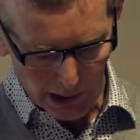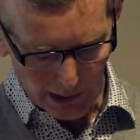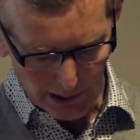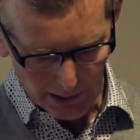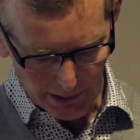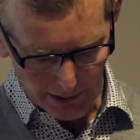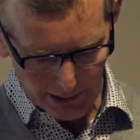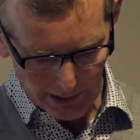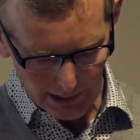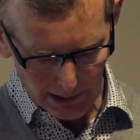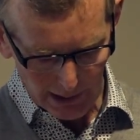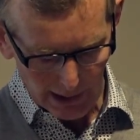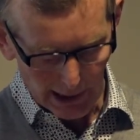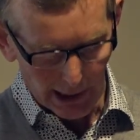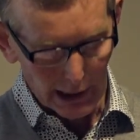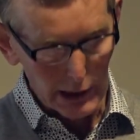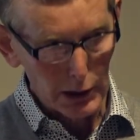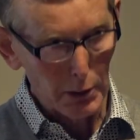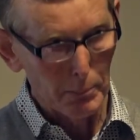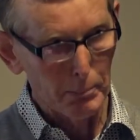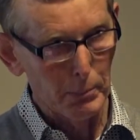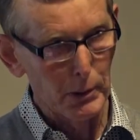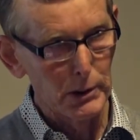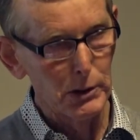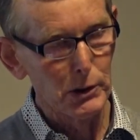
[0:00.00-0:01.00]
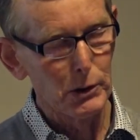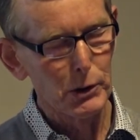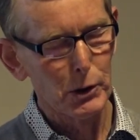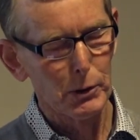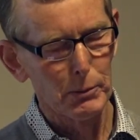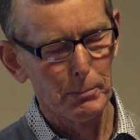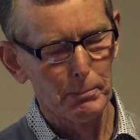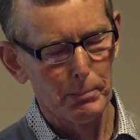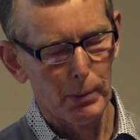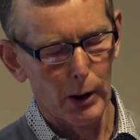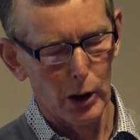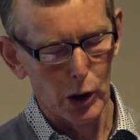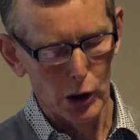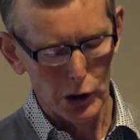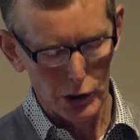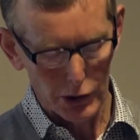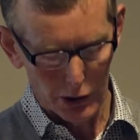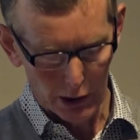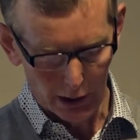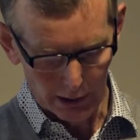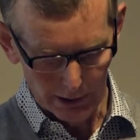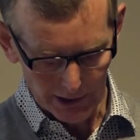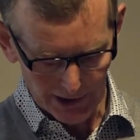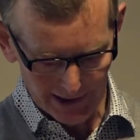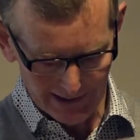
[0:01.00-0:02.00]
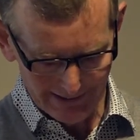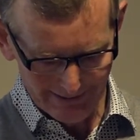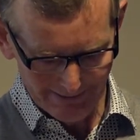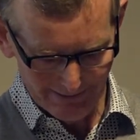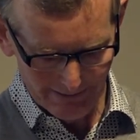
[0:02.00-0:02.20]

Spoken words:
us and support us,